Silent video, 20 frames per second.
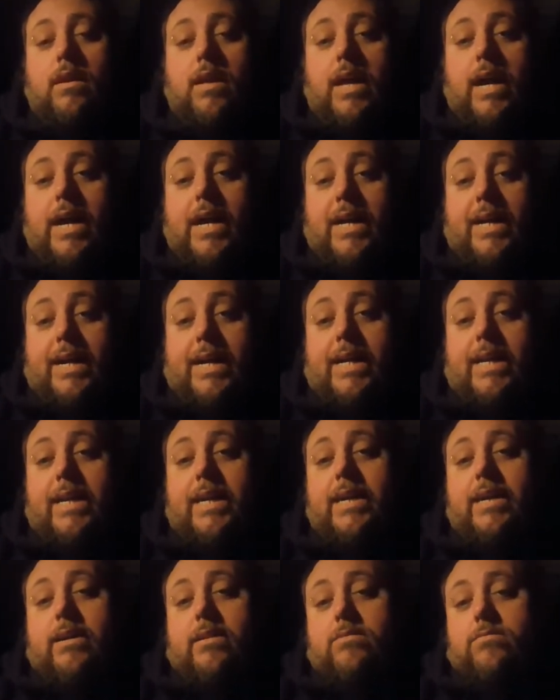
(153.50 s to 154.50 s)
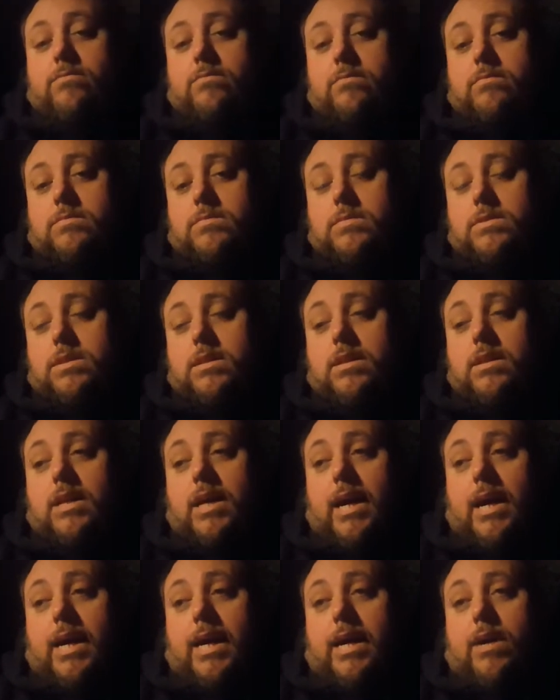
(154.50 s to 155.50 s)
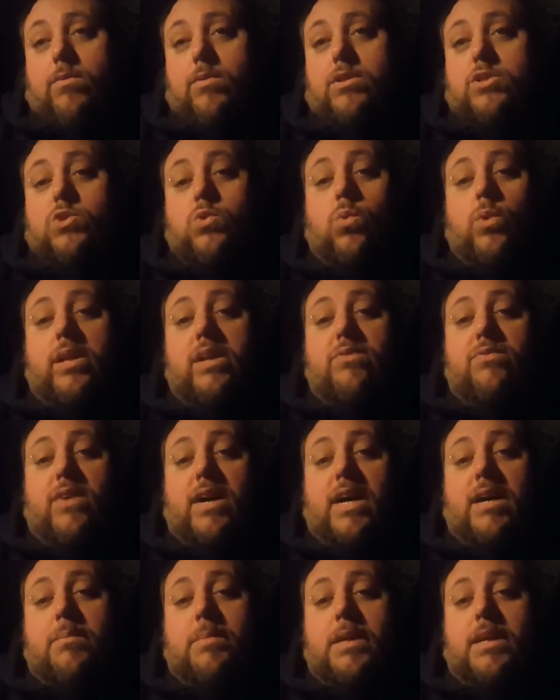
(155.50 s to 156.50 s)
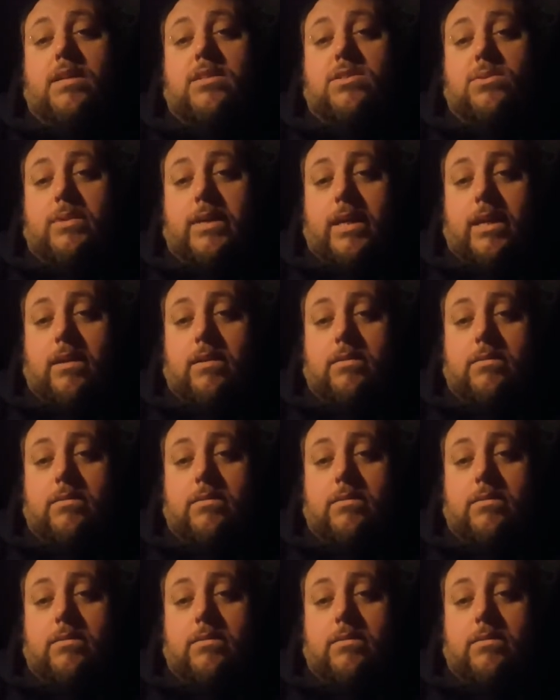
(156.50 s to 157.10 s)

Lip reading: I got a hit. I was 25 minutes away.